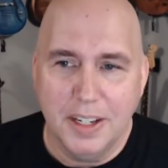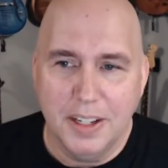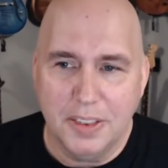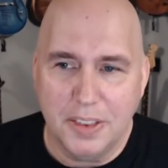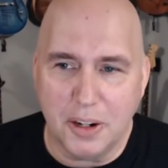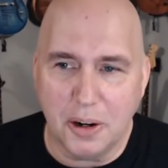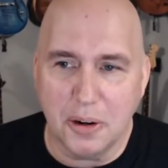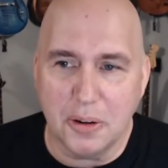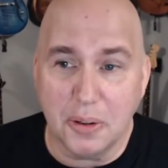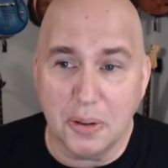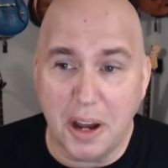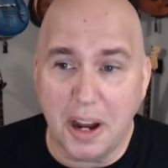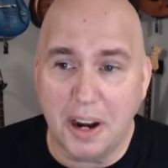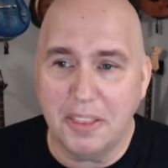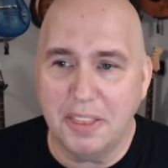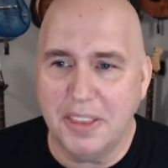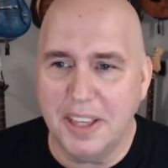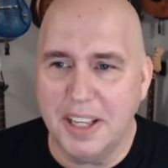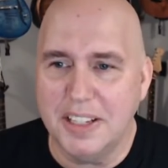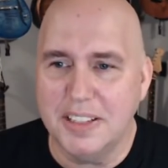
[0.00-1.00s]
there are a lot of
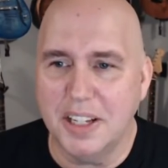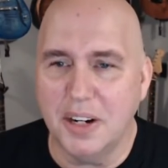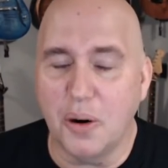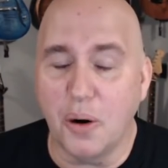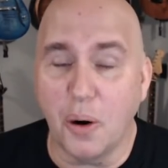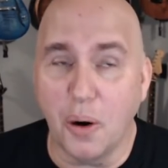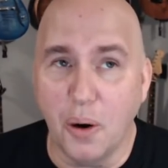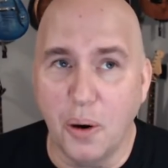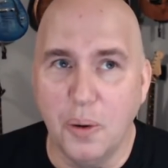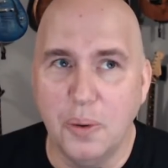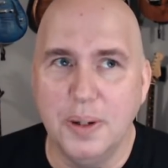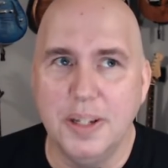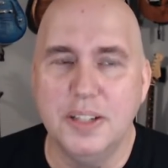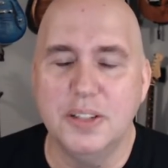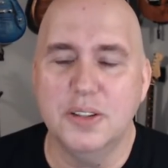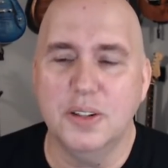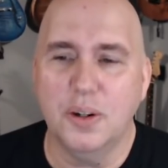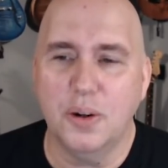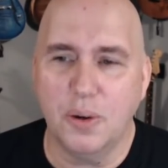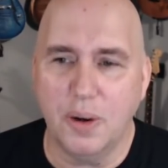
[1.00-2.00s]
things that are
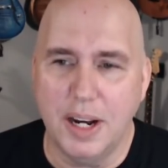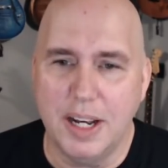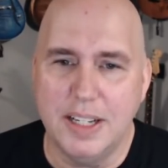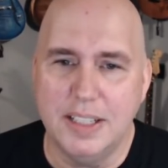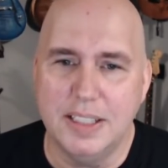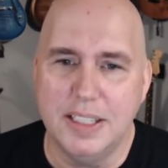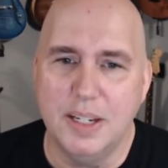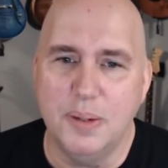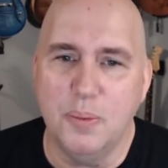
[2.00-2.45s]
always crazy.